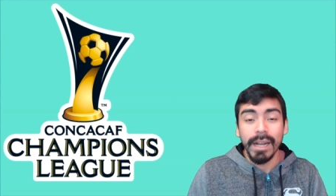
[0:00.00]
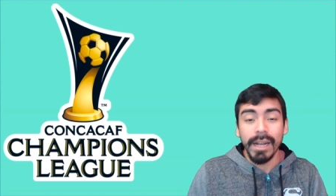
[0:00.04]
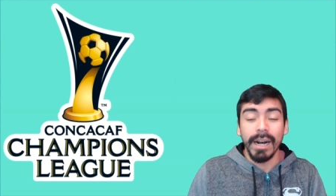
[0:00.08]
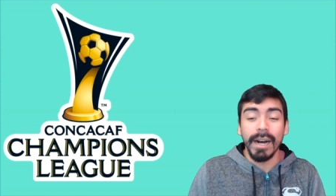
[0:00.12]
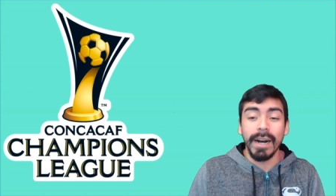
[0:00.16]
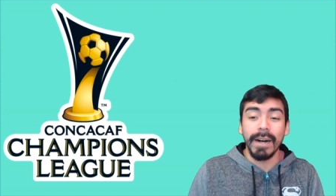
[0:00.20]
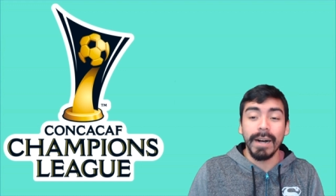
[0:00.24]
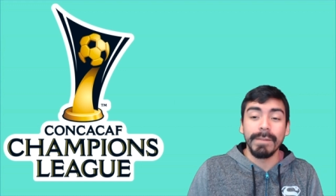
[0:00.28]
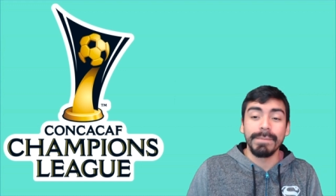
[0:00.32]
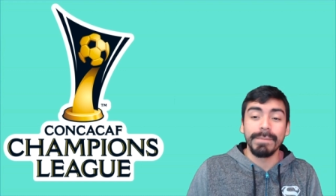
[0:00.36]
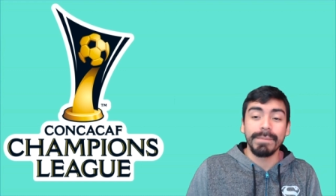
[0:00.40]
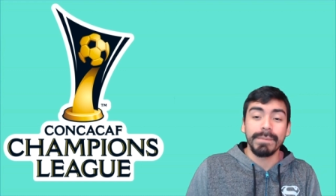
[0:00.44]

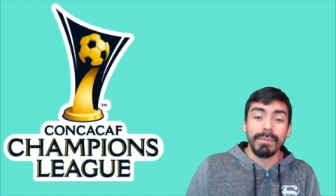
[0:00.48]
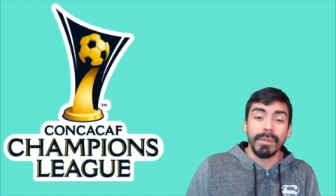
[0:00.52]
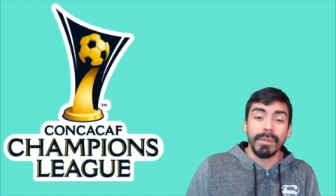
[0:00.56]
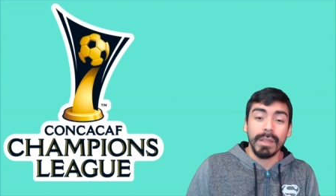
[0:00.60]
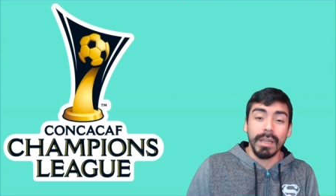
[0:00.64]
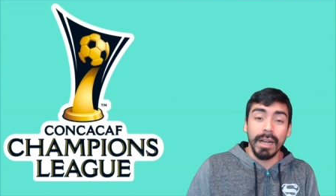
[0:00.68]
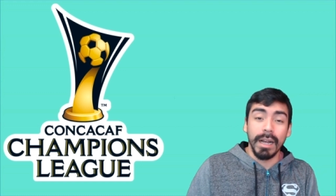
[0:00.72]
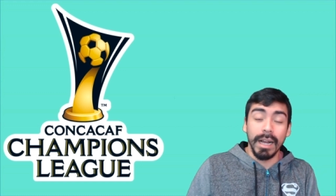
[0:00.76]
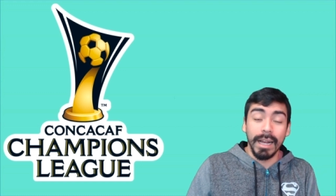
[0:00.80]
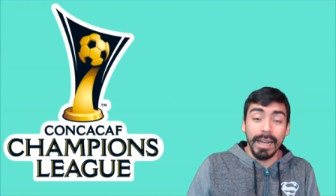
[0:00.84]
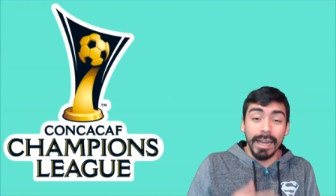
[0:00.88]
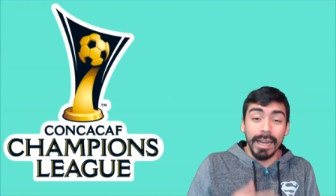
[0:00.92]
Um,
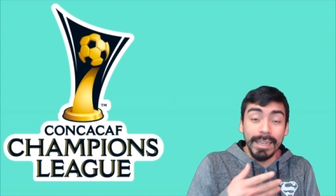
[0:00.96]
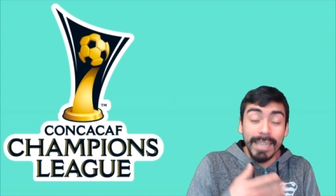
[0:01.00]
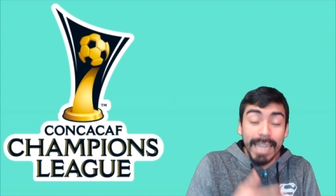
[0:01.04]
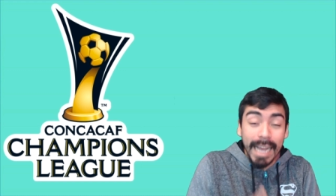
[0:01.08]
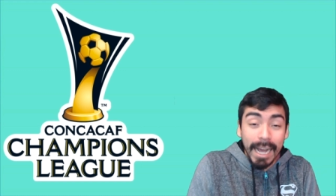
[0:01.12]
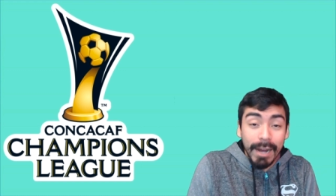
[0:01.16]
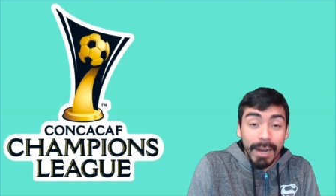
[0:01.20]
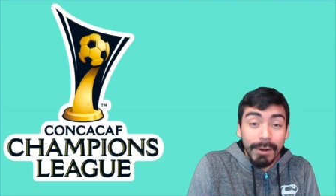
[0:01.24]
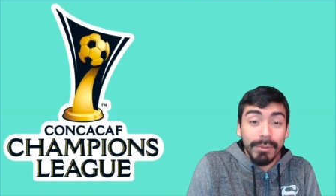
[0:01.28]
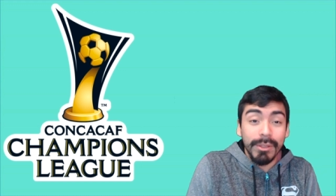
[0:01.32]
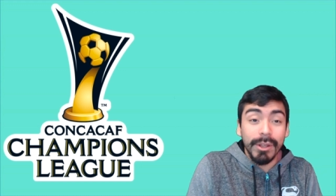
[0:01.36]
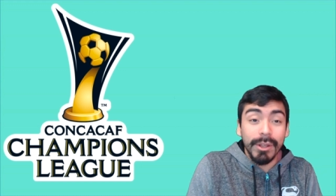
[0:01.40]
and
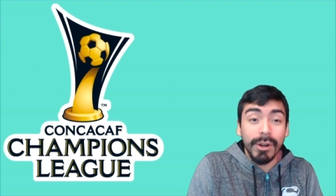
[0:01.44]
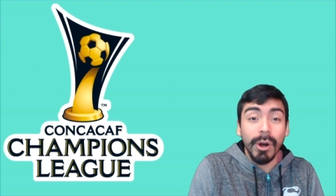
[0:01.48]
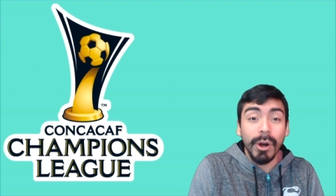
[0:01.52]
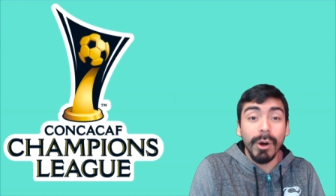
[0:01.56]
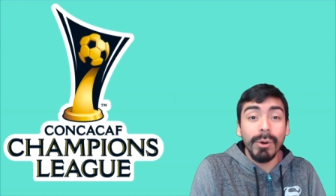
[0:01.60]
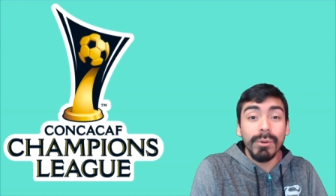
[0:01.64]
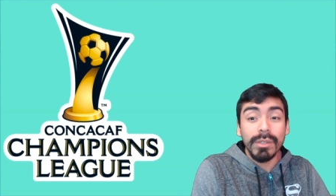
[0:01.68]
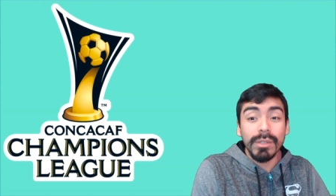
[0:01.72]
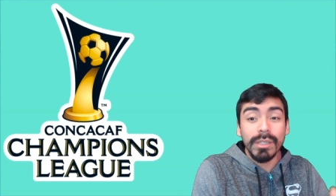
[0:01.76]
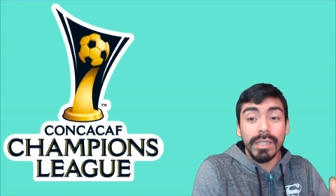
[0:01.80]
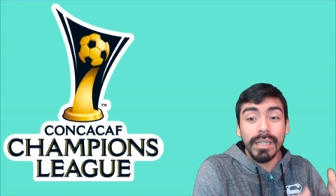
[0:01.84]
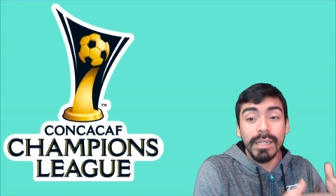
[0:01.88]
now they're
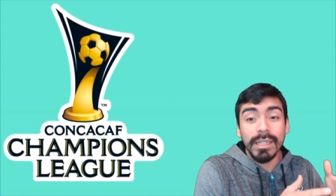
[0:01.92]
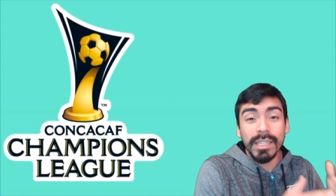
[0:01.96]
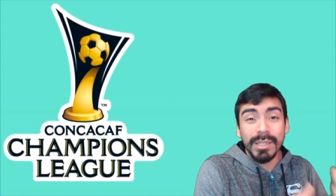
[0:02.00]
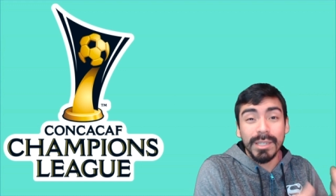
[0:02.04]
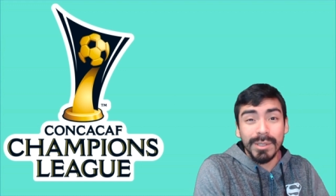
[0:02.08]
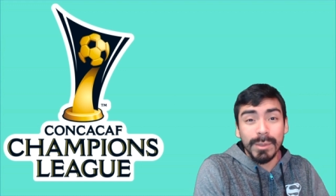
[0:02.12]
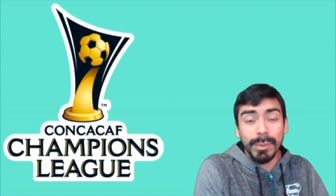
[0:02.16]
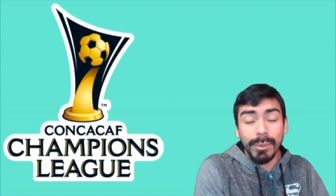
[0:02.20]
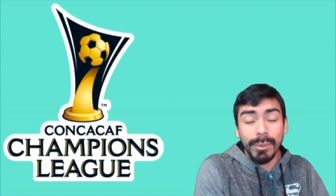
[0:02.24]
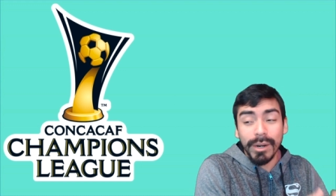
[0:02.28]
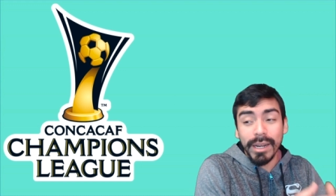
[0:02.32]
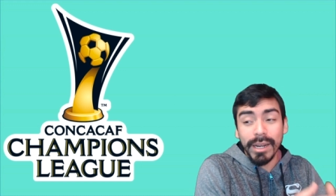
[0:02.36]
hosting
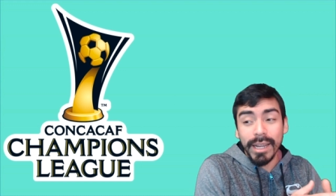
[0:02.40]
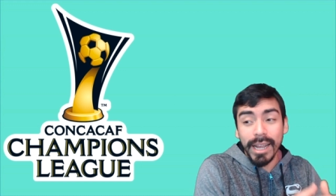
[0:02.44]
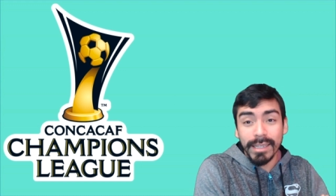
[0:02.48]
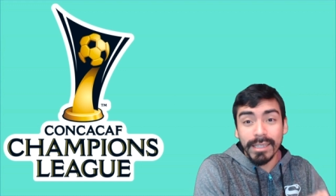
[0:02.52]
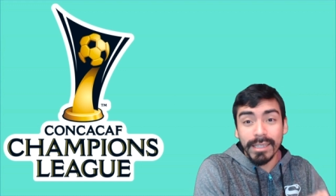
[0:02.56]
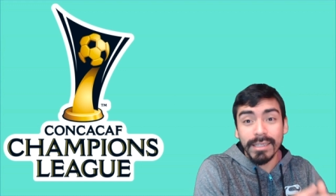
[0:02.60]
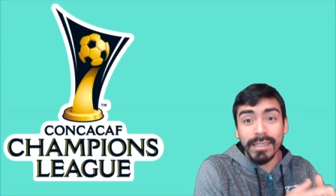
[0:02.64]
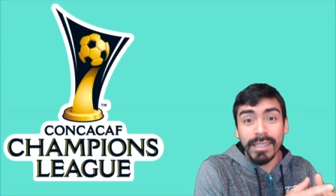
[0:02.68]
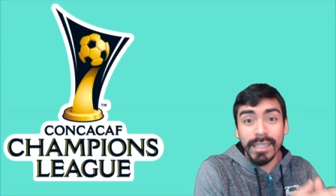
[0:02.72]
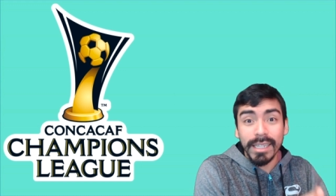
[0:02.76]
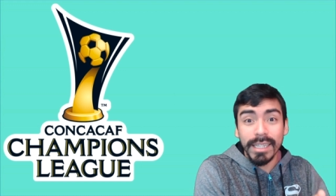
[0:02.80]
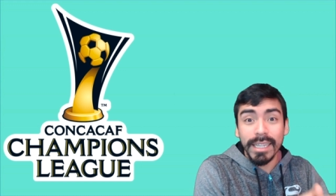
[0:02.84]
Sporting
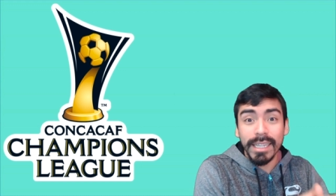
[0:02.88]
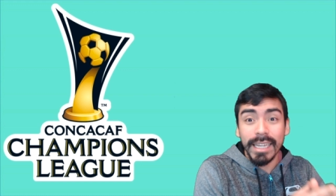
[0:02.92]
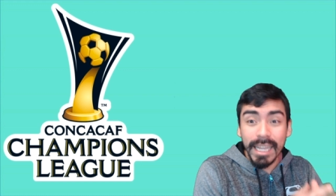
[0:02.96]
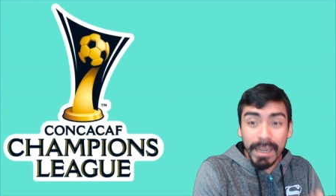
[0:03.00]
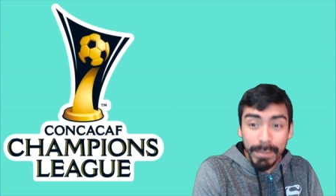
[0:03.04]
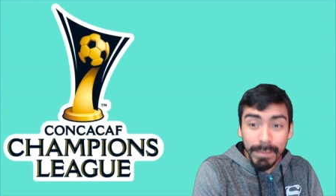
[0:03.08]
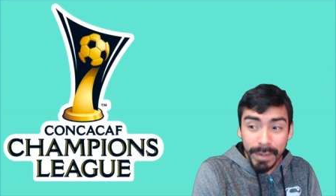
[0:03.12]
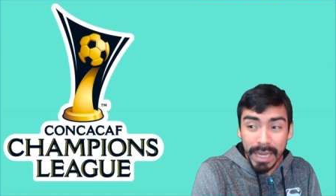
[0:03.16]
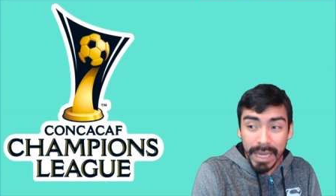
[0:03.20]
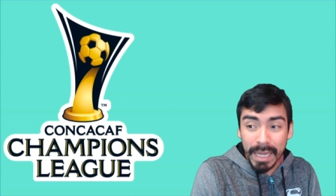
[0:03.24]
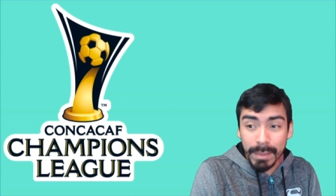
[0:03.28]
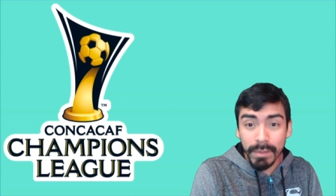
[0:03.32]
Kansas City
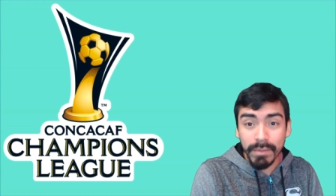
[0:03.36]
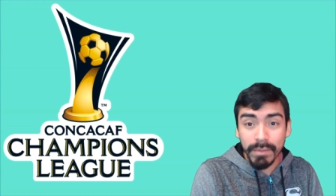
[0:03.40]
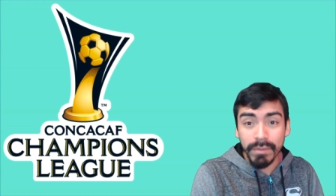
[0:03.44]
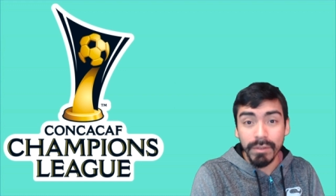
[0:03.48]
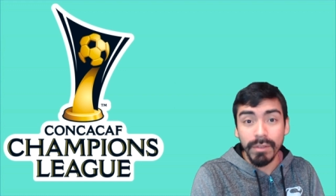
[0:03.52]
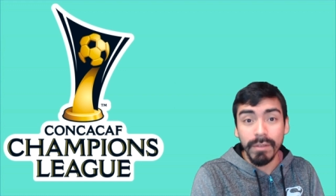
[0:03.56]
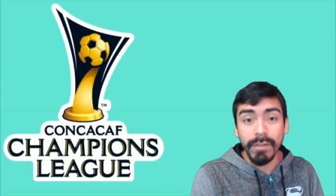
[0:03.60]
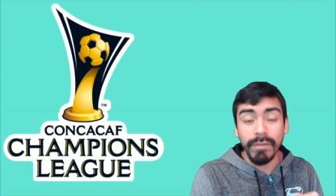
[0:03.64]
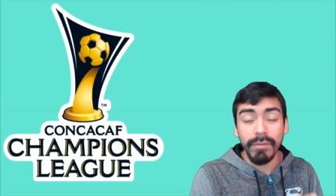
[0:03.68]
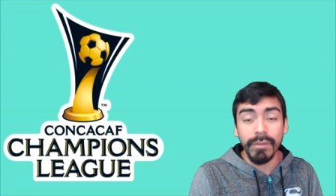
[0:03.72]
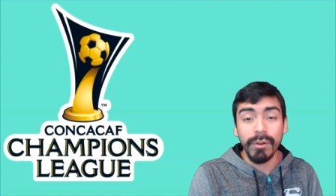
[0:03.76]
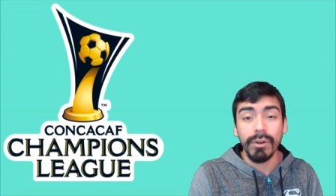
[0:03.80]
in Panama
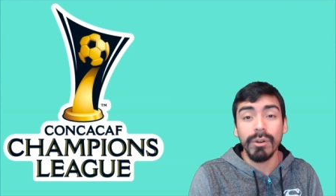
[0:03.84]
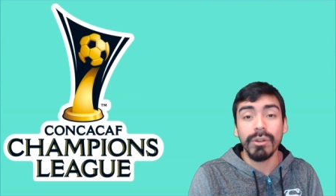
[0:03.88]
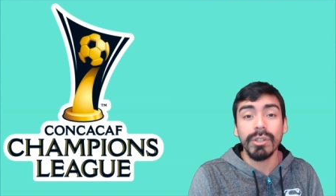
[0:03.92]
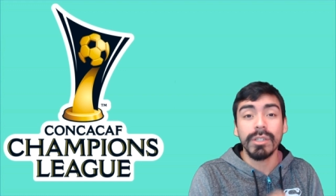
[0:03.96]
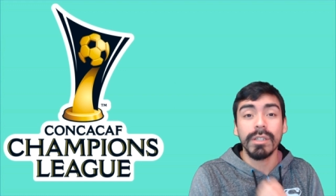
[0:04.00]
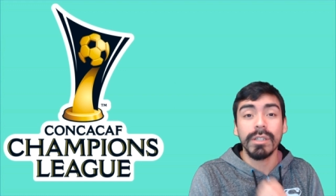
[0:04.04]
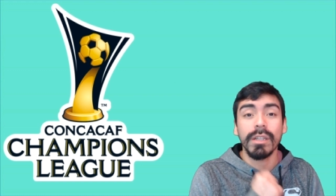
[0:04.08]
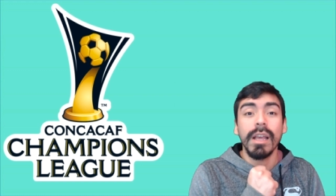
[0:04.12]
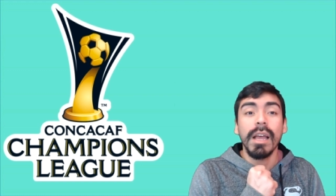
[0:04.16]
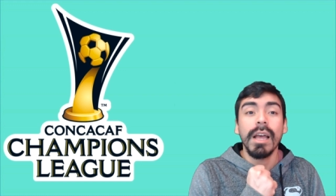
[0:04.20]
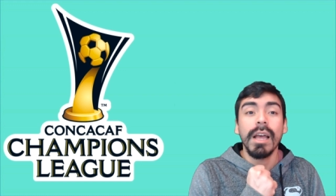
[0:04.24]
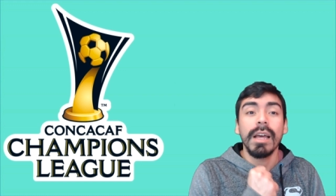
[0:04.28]
for the
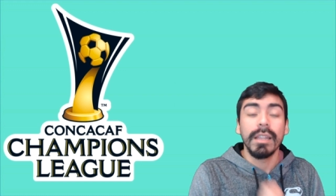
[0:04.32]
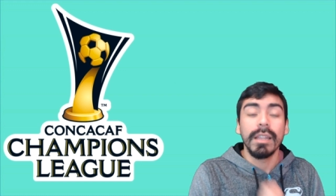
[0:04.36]
first